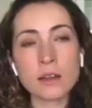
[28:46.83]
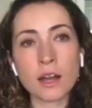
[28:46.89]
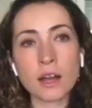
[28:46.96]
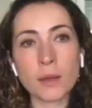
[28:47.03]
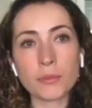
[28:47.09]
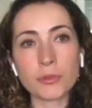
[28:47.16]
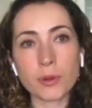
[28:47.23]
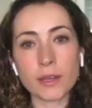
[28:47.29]

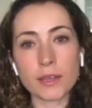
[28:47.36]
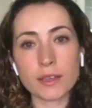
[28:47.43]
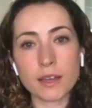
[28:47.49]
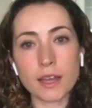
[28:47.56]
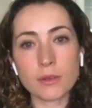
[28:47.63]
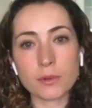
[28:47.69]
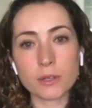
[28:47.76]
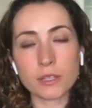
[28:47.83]
Um, so I,
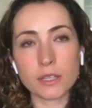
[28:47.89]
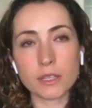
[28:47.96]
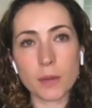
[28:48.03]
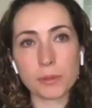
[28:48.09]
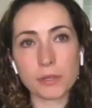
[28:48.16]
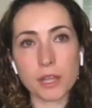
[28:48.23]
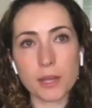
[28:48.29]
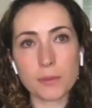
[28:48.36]
I really
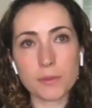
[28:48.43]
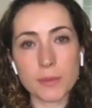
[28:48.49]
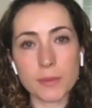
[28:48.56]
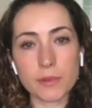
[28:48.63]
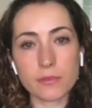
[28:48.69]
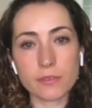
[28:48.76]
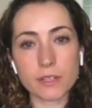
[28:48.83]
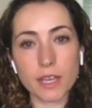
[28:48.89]
applaud
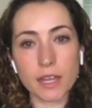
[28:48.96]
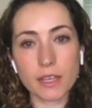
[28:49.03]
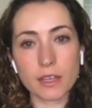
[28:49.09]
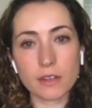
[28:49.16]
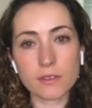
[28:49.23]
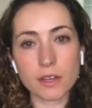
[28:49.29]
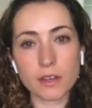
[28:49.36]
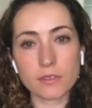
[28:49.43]
people for getting
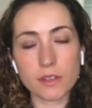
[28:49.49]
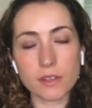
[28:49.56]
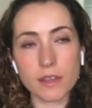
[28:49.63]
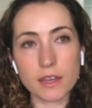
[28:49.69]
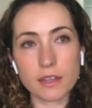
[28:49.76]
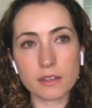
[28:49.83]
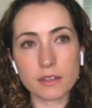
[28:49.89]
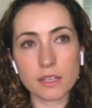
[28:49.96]
involved in
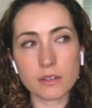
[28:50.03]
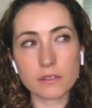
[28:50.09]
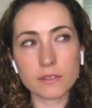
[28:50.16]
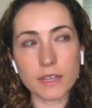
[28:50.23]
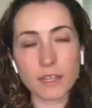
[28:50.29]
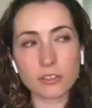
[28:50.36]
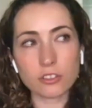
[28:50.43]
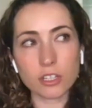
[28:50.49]
that
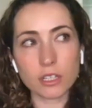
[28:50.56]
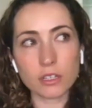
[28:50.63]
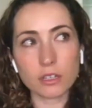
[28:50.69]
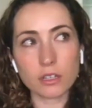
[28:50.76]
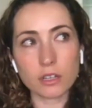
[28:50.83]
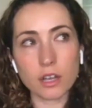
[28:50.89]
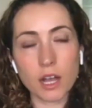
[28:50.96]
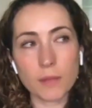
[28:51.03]
intersection.
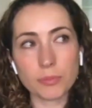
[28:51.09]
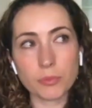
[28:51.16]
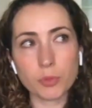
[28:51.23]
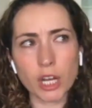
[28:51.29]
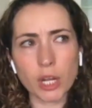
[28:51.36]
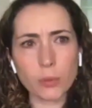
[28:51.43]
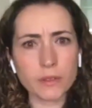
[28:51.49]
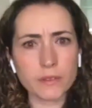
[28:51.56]
Um,
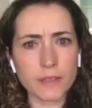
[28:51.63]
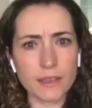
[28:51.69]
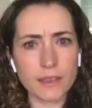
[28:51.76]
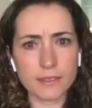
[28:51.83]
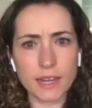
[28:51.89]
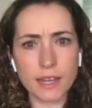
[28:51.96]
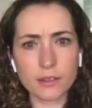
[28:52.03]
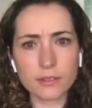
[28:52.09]
what I will say
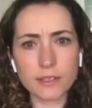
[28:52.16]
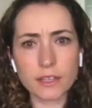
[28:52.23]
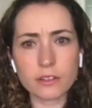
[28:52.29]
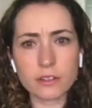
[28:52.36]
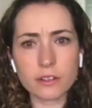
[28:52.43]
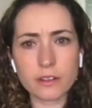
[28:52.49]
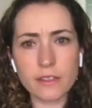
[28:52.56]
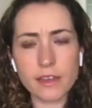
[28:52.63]
as an
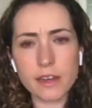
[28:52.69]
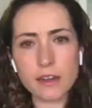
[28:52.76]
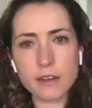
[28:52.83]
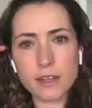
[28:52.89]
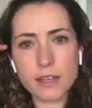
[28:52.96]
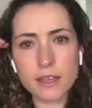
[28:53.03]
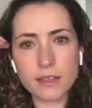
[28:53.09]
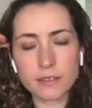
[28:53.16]
outsider to that
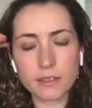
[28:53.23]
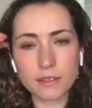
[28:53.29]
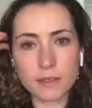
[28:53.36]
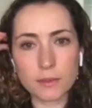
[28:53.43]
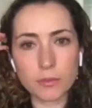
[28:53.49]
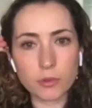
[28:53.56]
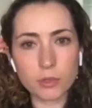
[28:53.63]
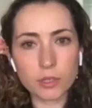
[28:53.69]
area is it
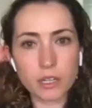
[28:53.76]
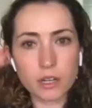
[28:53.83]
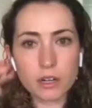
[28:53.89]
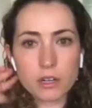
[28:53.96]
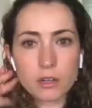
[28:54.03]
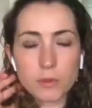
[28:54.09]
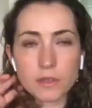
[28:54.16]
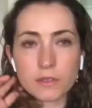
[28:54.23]
seems really
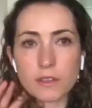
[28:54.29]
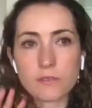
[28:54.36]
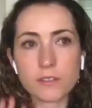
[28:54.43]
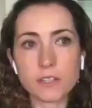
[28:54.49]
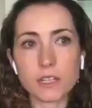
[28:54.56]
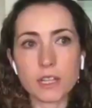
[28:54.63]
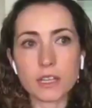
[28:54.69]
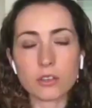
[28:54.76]
hard because I
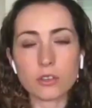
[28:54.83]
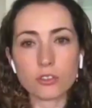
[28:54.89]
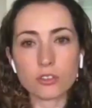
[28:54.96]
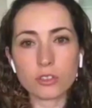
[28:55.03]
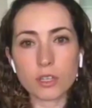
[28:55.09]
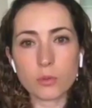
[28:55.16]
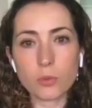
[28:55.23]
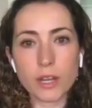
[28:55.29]
feel like
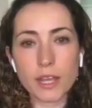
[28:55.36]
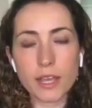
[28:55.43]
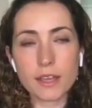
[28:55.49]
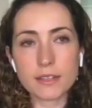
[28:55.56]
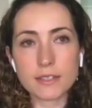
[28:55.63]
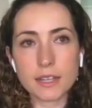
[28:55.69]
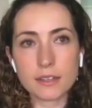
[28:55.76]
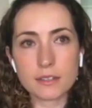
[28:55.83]
usually when I
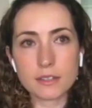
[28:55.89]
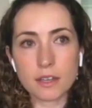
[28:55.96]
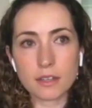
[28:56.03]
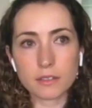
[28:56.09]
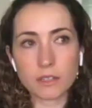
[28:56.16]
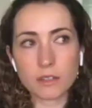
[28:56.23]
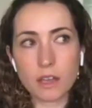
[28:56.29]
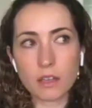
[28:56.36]
attend
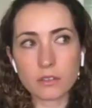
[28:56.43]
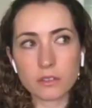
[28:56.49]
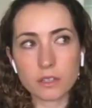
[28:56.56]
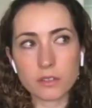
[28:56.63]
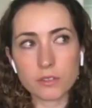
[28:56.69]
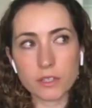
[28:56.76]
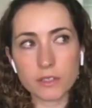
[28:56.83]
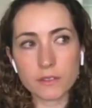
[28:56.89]
talks on causal
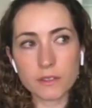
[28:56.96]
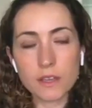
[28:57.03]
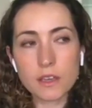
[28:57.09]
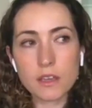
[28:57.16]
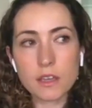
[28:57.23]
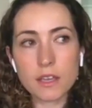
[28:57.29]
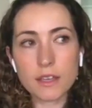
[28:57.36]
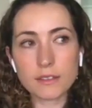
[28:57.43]
inference,
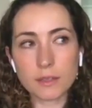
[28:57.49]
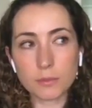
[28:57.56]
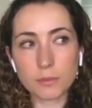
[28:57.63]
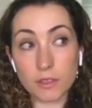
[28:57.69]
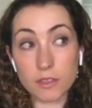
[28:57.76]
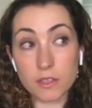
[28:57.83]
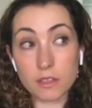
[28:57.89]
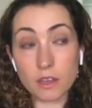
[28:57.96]
it seems
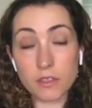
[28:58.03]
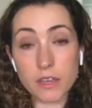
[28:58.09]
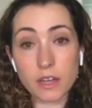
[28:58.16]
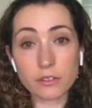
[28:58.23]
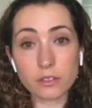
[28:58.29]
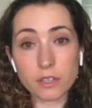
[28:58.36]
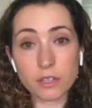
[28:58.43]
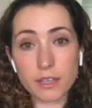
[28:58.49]
like the, the
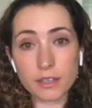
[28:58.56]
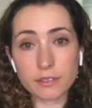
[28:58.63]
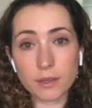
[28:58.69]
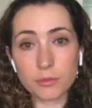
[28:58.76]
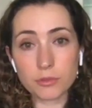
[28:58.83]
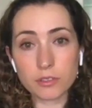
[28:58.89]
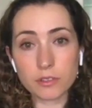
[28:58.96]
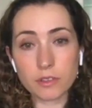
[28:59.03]
underlying
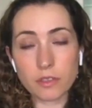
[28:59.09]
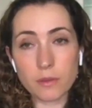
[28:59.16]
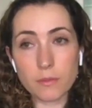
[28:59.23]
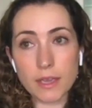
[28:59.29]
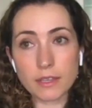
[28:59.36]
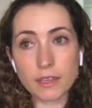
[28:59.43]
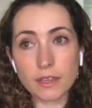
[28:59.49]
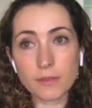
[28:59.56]
assumptions that they're
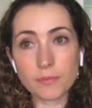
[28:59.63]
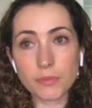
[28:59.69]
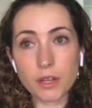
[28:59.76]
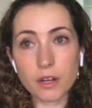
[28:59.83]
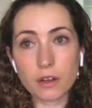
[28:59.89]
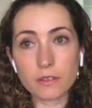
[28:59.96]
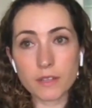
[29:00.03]
making are